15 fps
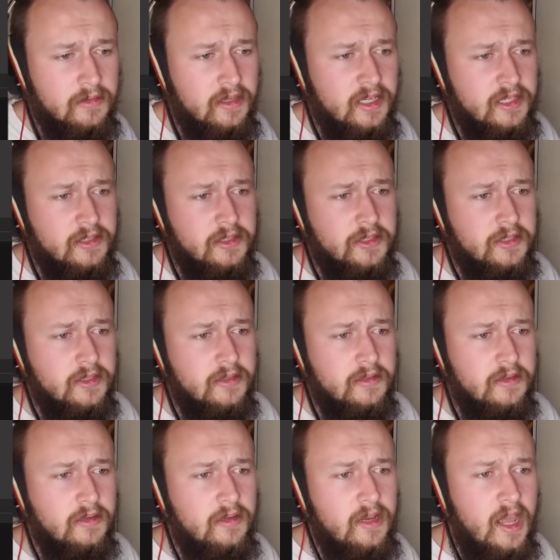it's
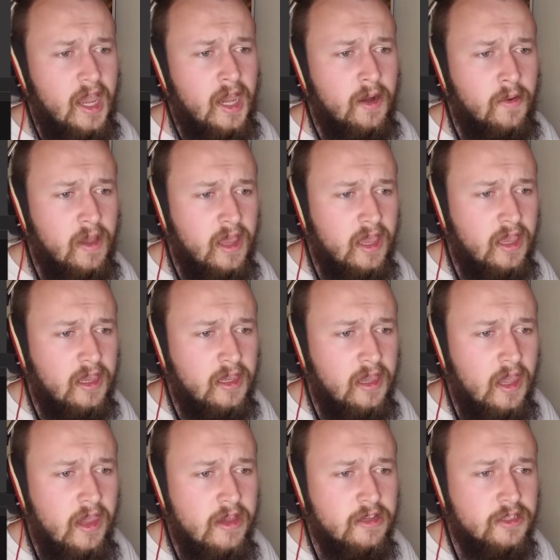now a
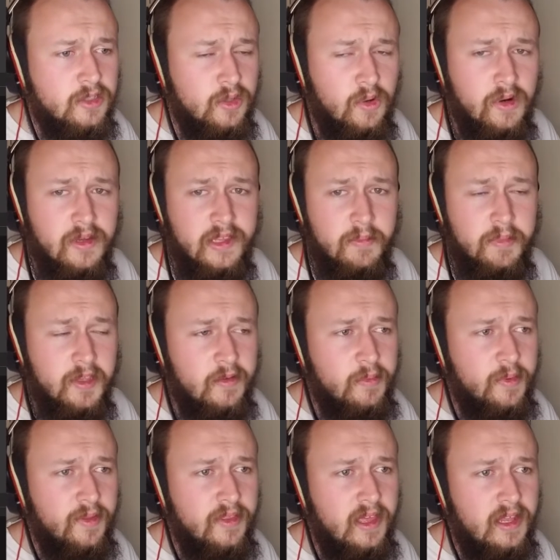story that
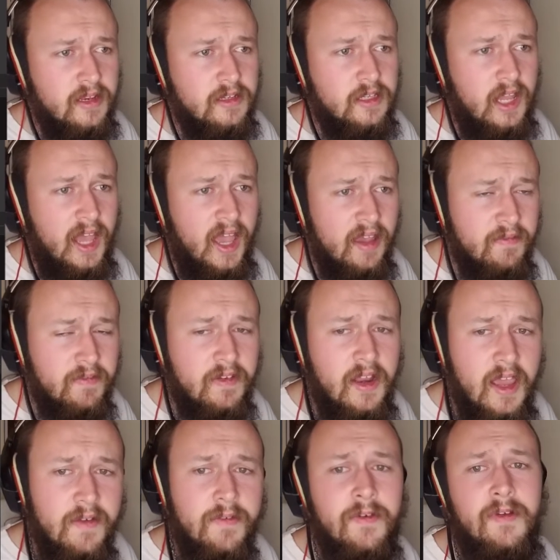people that have
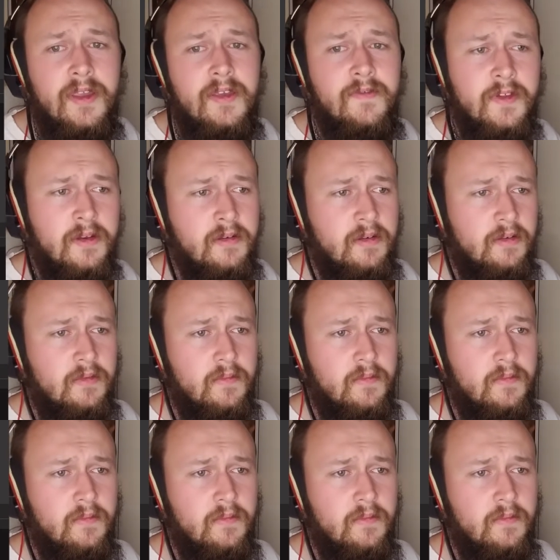never even